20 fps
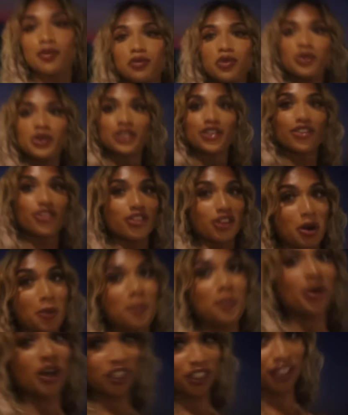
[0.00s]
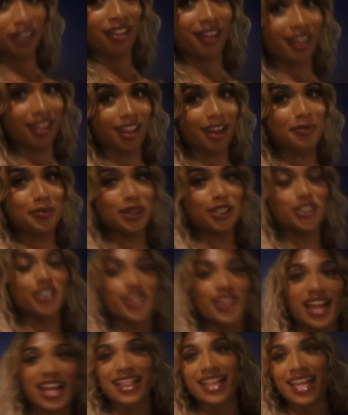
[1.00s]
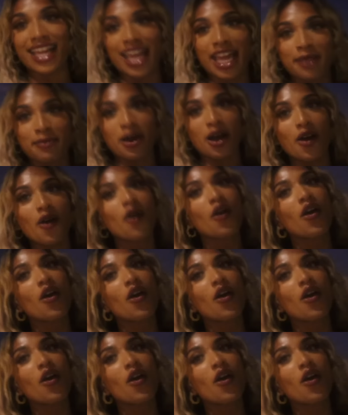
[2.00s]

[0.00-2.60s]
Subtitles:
We just took a bunch of sunset pictures, and they came out.